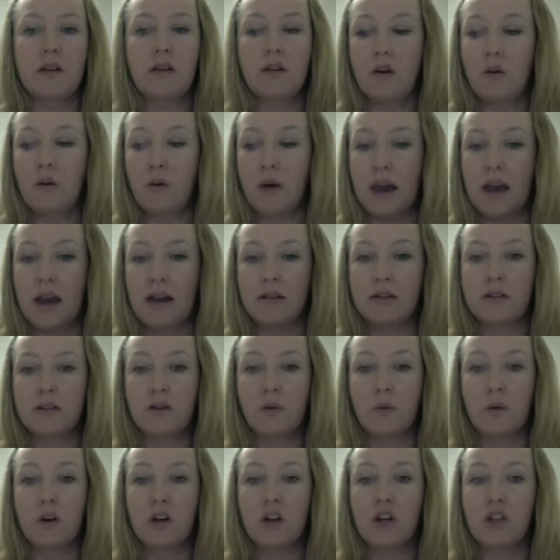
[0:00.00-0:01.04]
Okay, so
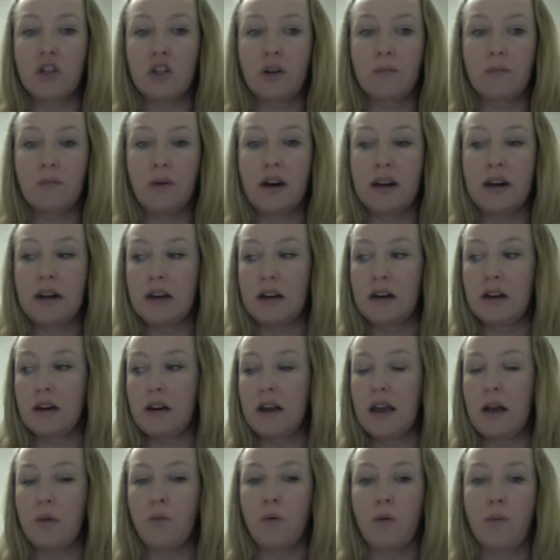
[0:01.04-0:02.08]
we're going to jump right in,
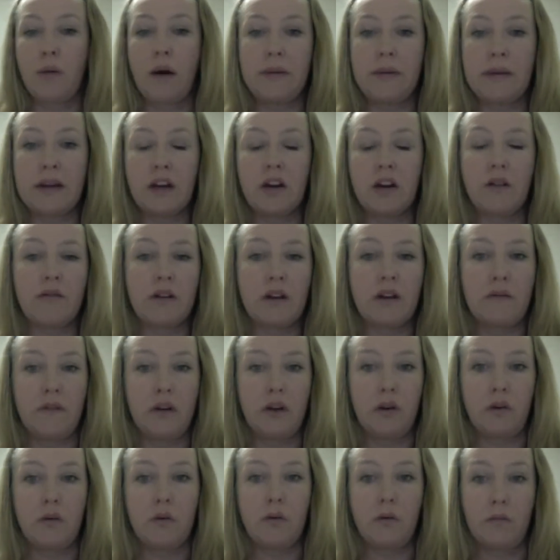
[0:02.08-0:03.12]
and we're probably going to
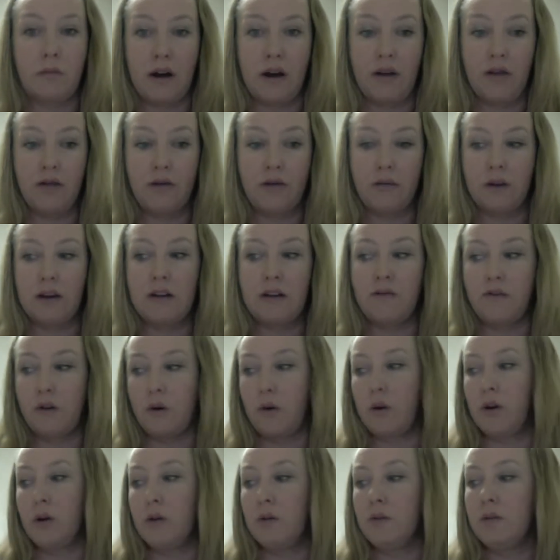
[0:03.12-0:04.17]
review about 3
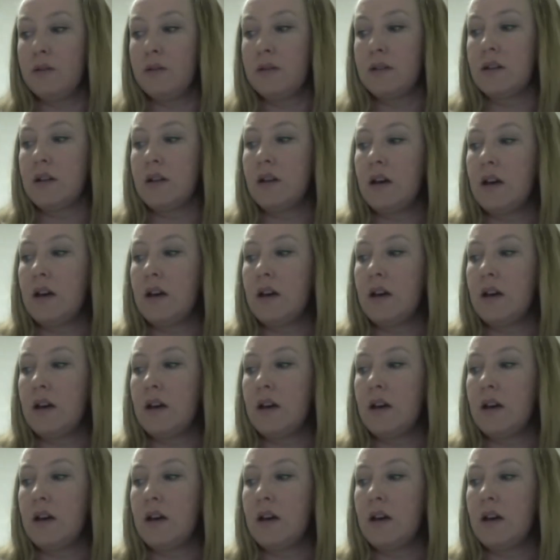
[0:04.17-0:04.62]
photos.